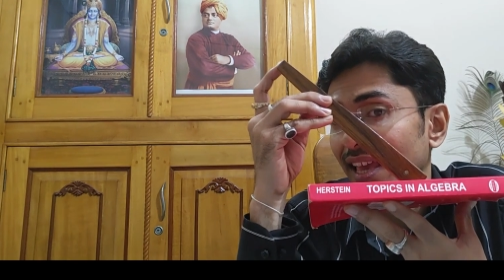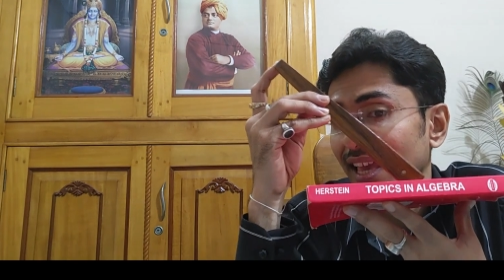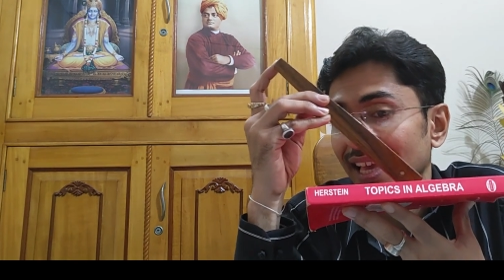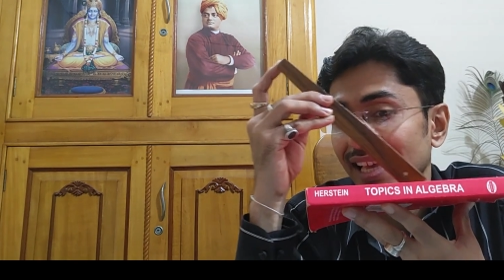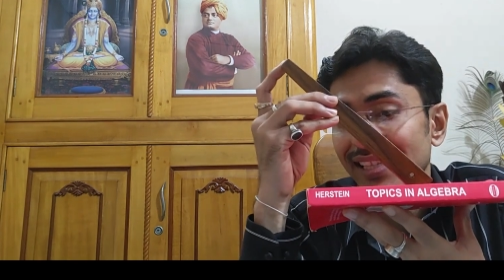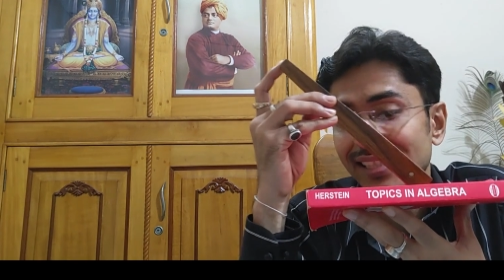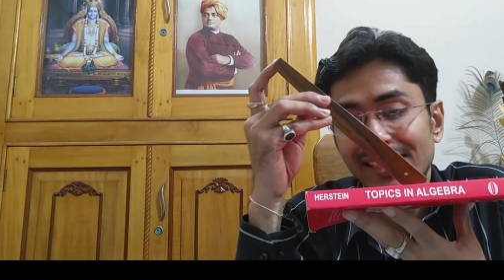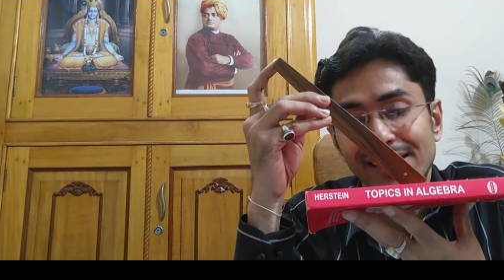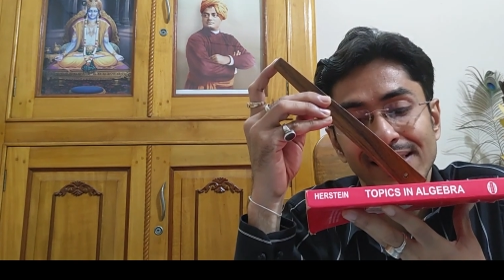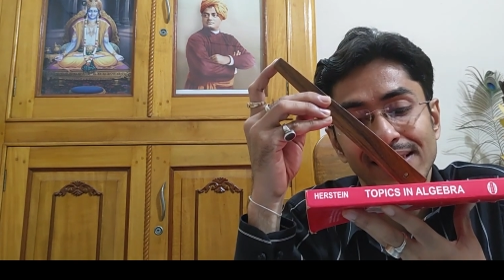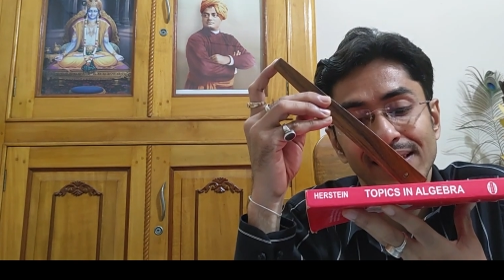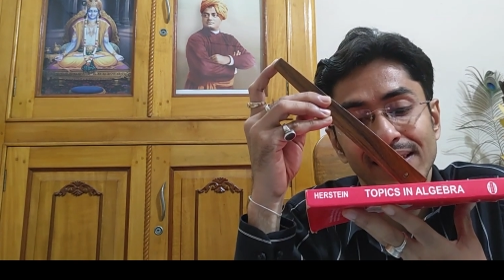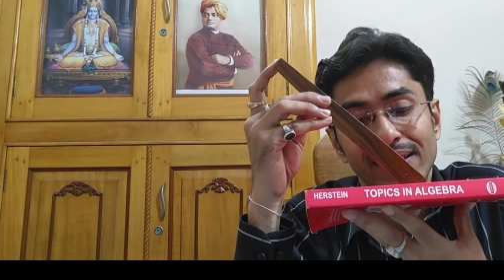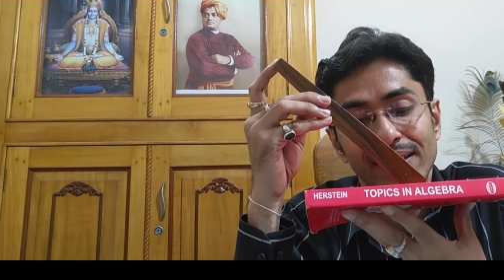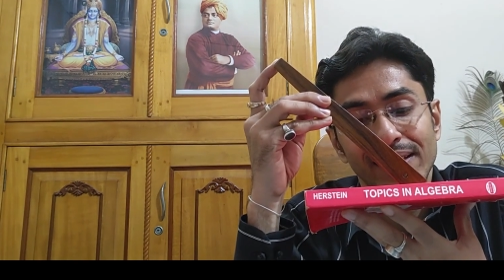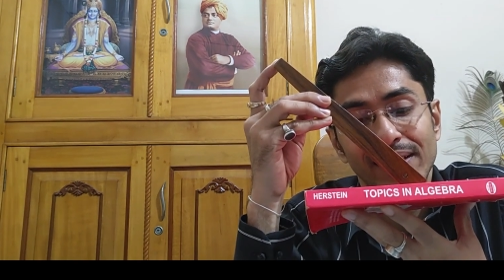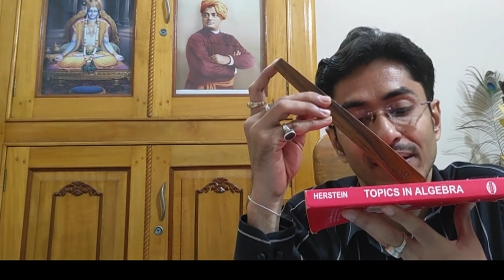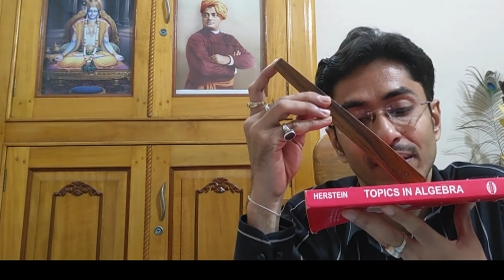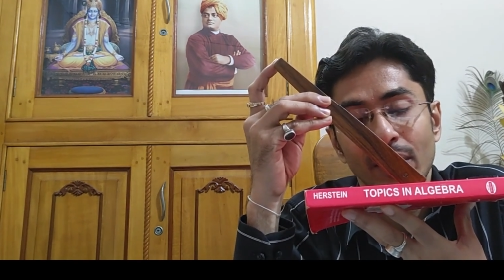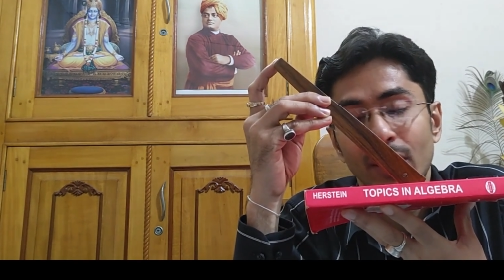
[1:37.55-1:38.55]

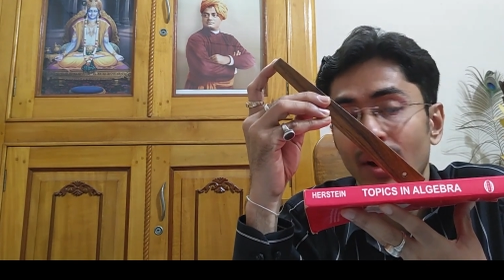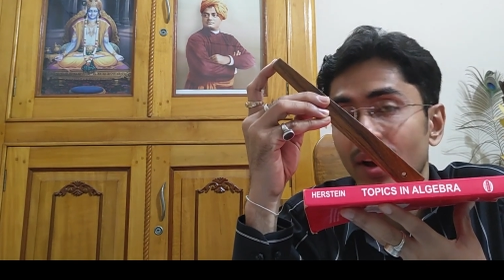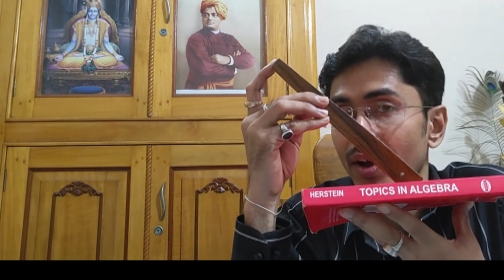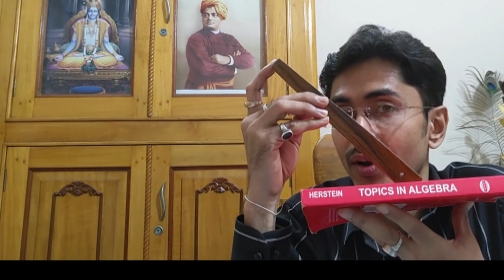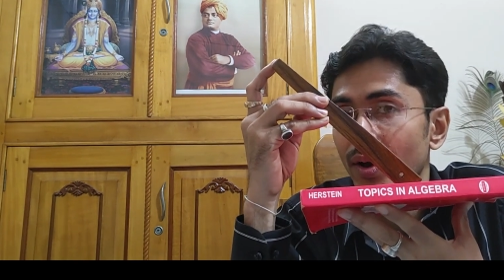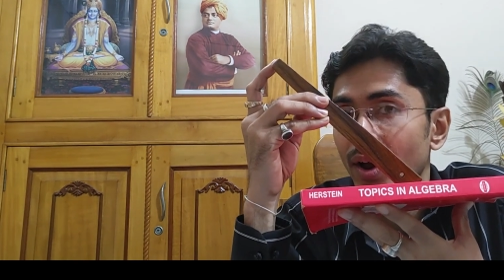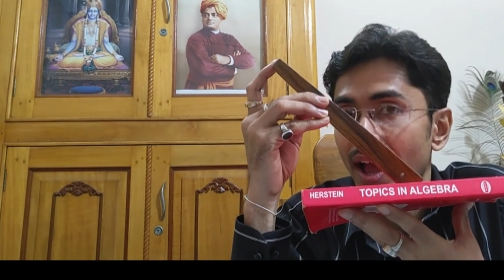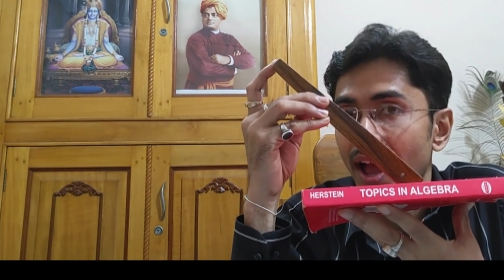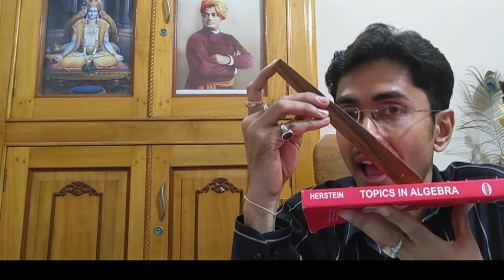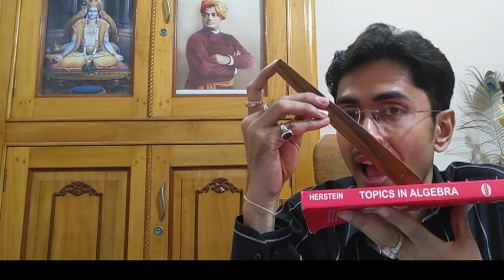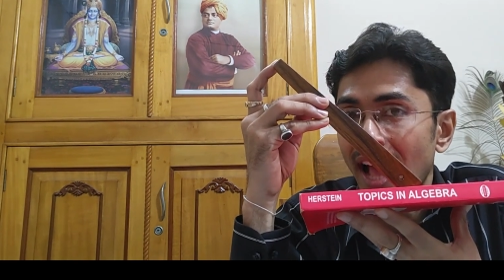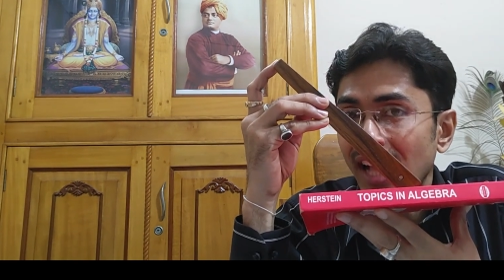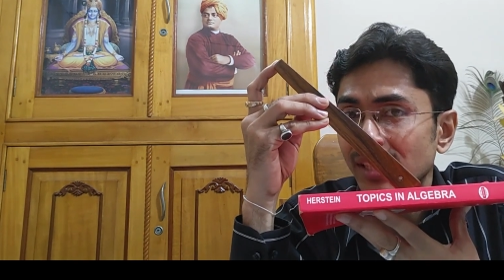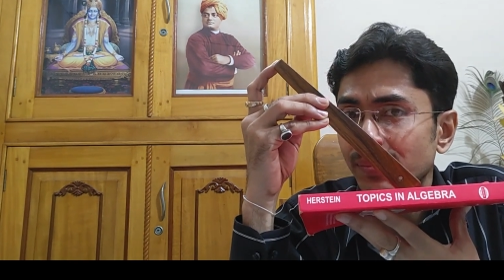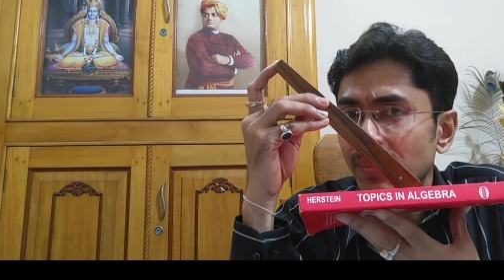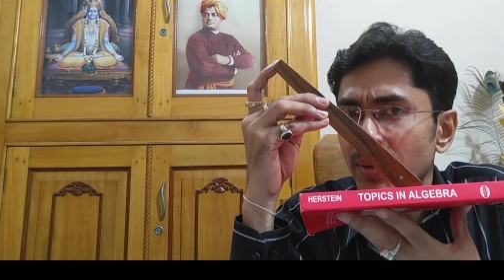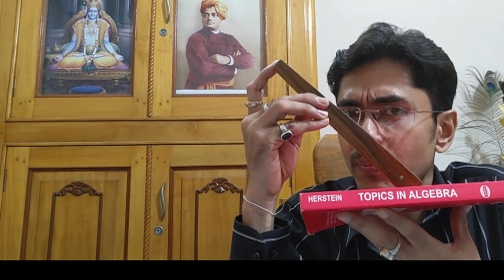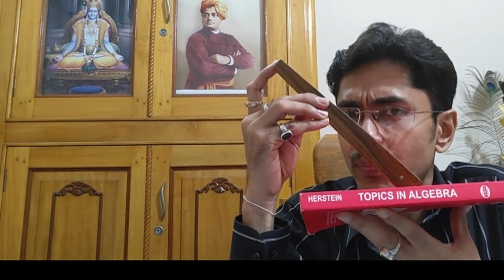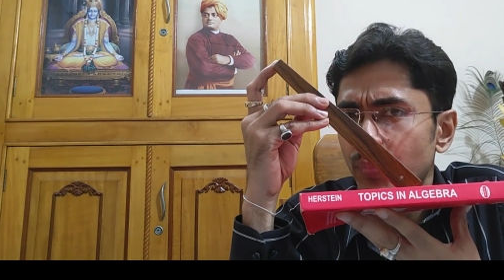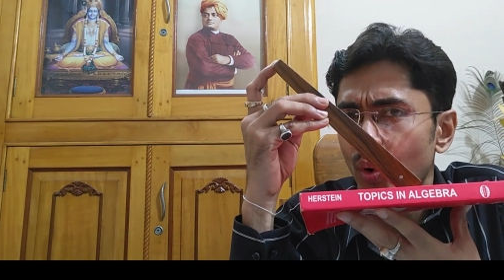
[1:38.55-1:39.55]

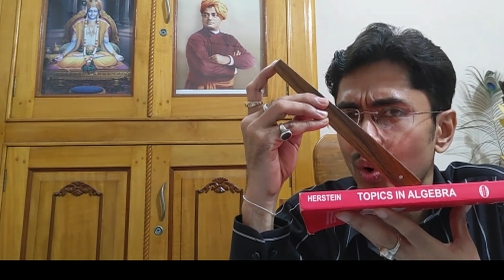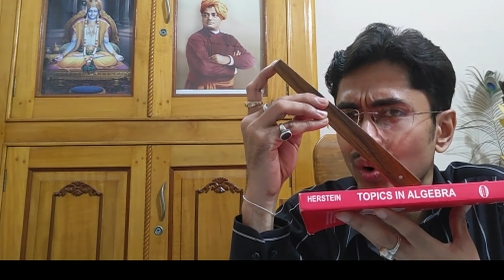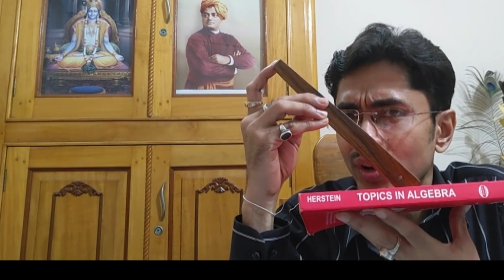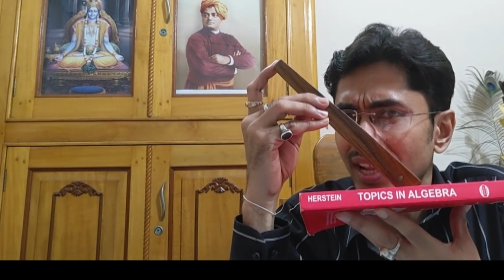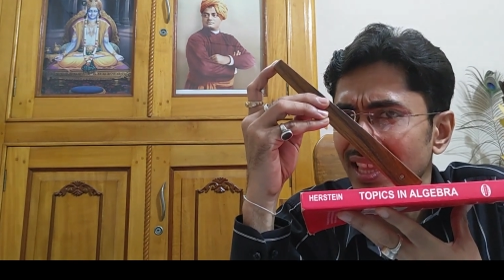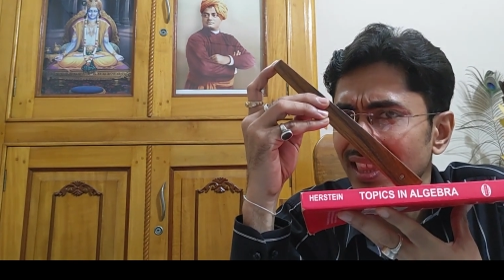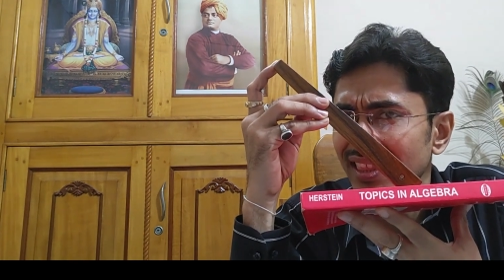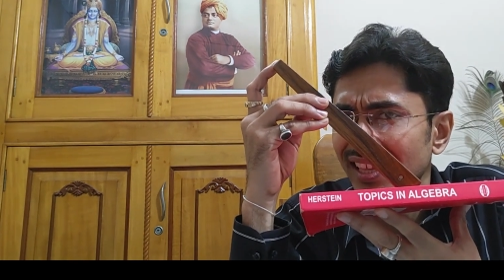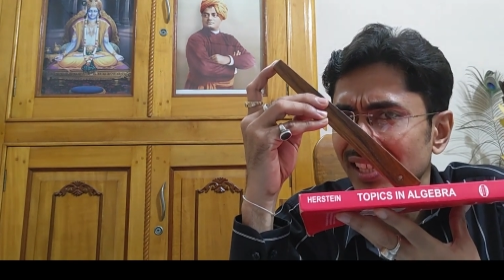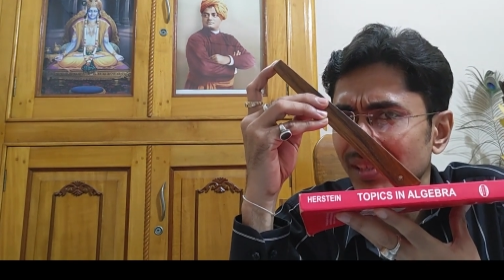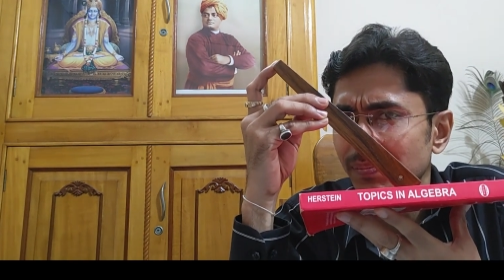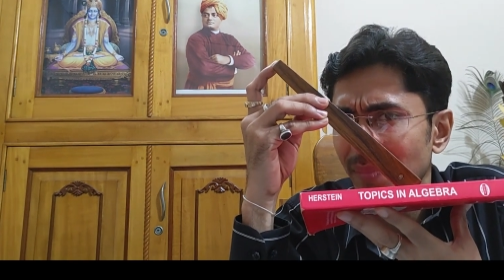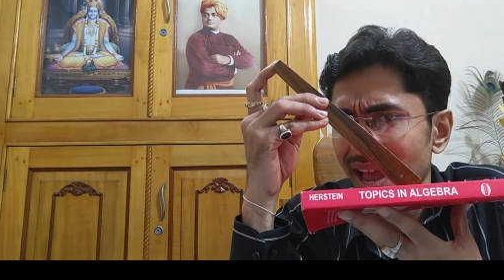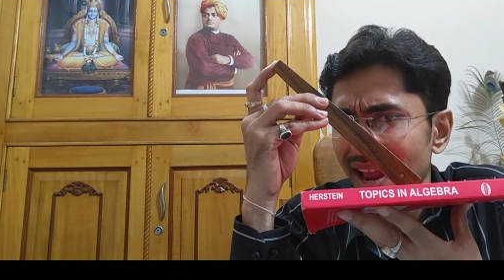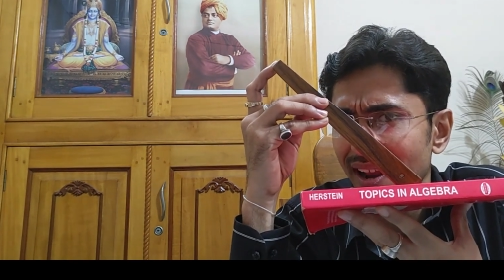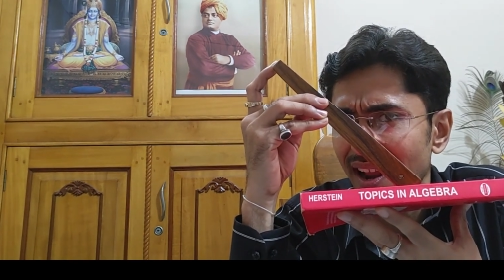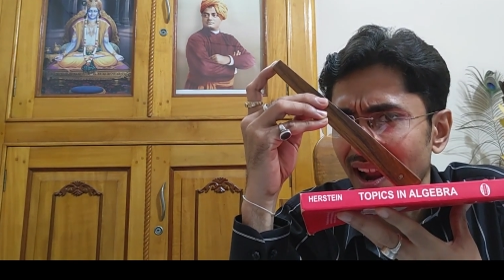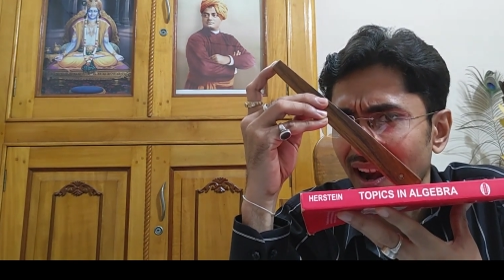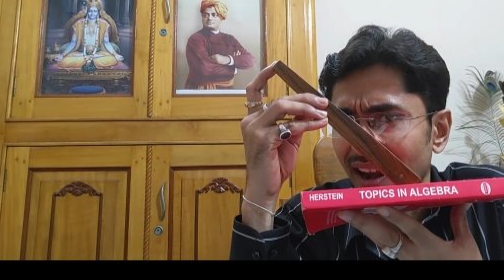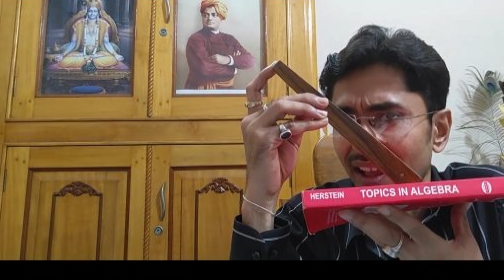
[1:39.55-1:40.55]
has been put in this
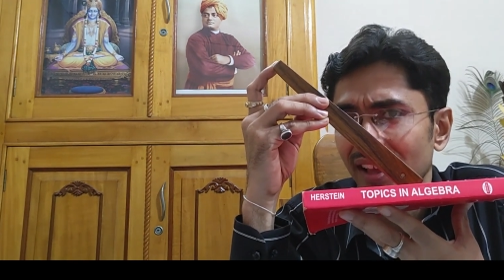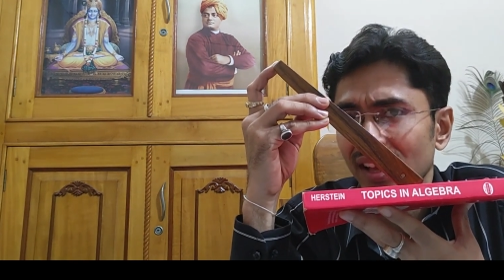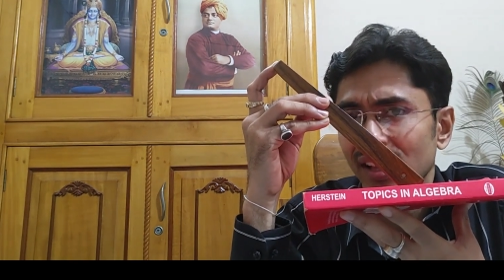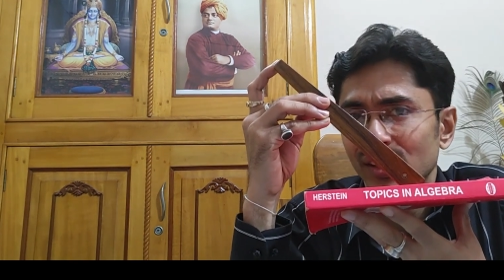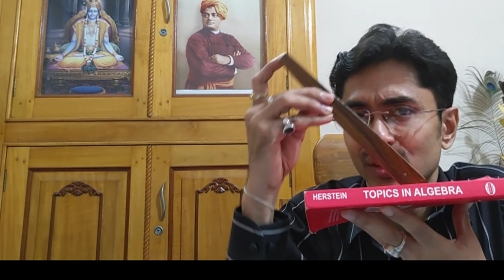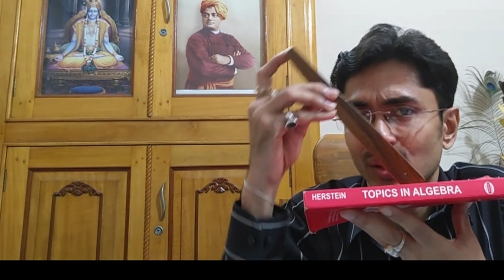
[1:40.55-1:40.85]
manner.